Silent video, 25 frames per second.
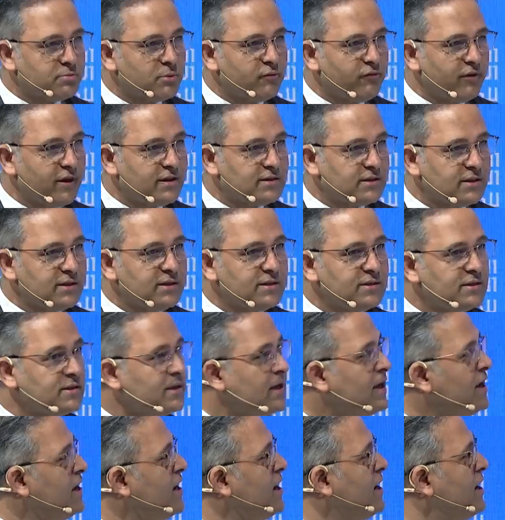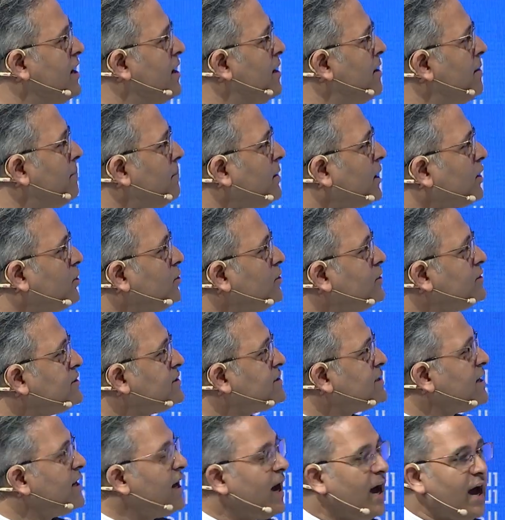professors,
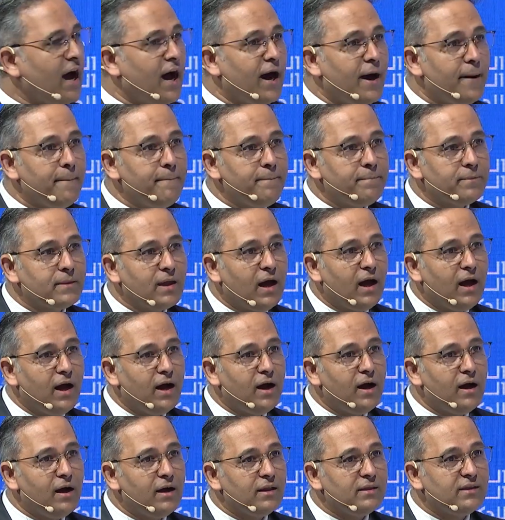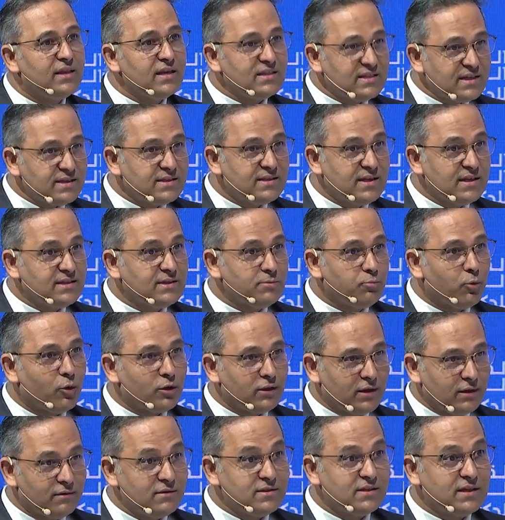because this is what
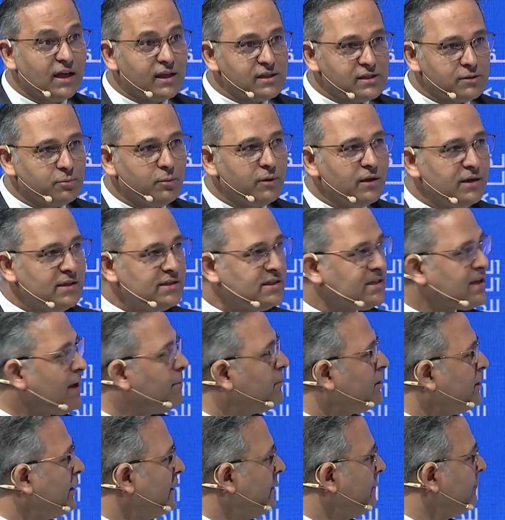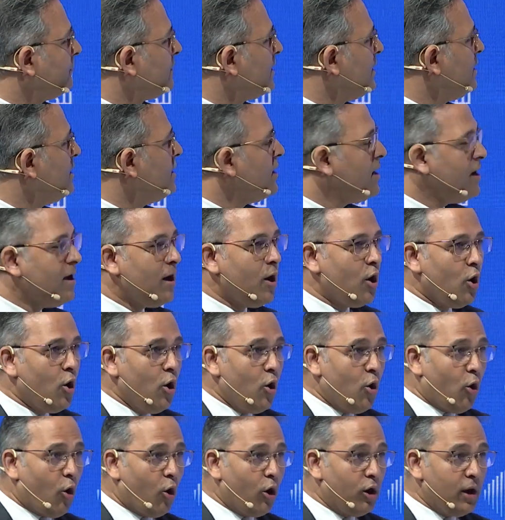the results were in summary.
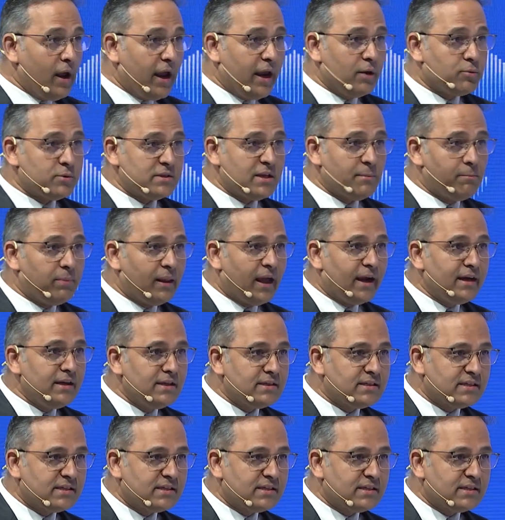Or it was a blinded